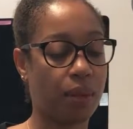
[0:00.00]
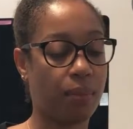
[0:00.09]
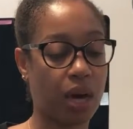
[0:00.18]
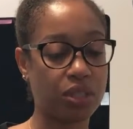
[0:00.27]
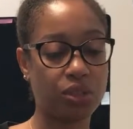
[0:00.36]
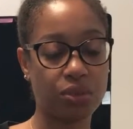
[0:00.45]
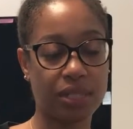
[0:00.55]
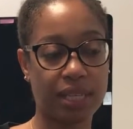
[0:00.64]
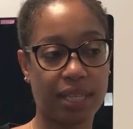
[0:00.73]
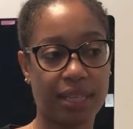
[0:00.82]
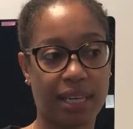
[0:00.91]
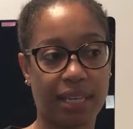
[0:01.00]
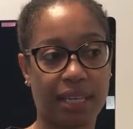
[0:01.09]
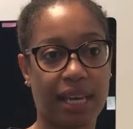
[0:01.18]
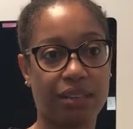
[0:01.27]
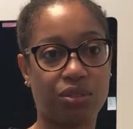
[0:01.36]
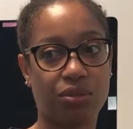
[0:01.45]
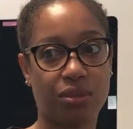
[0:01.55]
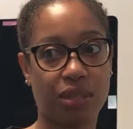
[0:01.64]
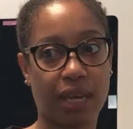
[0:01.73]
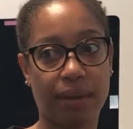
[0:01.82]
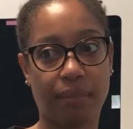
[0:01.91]
modules in it that allows you
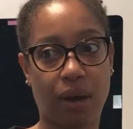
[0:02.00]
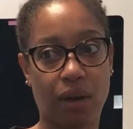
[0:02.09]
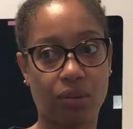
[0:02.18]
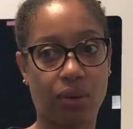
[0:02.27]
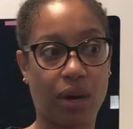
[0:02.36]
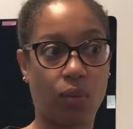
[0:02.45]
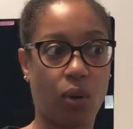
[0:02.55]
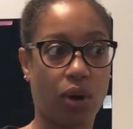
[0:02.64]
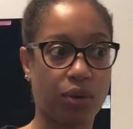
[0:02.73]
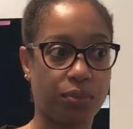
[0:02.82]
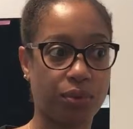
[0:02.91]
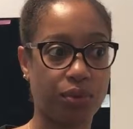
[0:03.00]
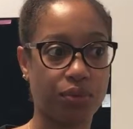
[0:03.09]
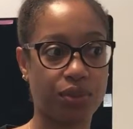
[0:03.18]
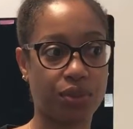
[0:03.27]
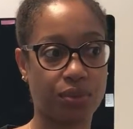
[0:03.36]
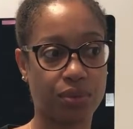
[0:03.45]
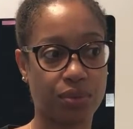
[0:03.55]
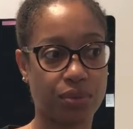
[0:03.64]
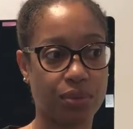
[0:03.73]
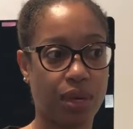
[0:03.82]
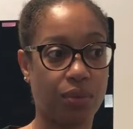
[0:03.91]
to like model how water moves
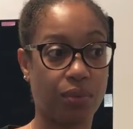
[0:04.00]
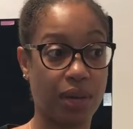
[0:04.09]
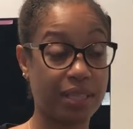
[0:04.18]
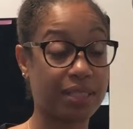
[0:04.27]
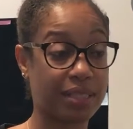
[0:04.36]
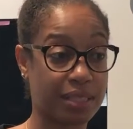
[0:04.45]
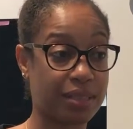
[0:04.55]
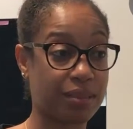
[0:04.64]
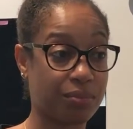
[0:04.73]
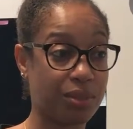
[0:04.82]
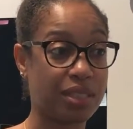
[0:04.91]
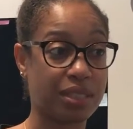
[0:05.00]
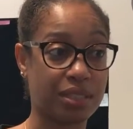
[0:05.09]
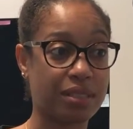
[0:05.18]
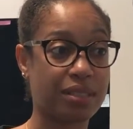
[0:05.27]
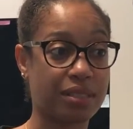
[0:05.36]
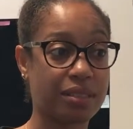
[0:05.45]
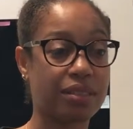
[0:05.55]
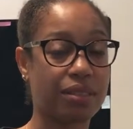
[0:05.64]
through a wetland system, which is